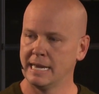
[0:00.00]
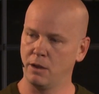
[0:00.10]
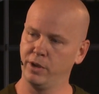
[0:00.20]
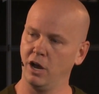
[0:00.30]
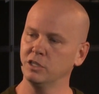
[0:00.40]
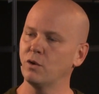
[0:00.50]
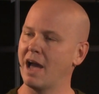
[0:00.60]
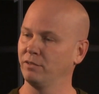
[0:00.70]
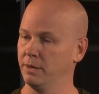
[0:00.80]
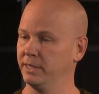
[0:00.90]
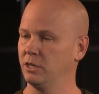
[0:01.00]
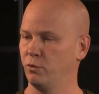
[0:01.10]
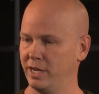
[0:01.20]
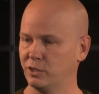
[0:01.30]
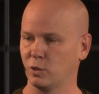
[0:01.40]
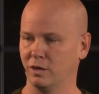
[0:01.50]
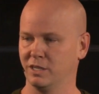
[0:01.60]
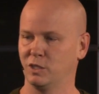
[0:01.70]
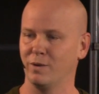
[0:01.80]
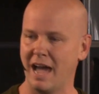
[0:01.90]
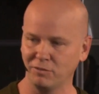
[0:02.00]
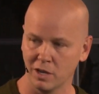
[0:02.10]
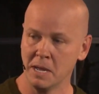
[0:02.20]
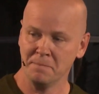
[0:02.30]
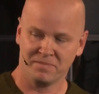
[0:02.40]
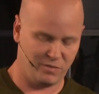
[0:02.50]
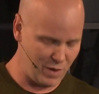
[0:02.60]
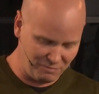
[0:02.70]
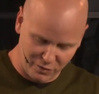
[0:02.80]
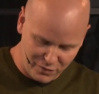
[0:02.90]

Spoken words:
And we also have limited resources, so we have to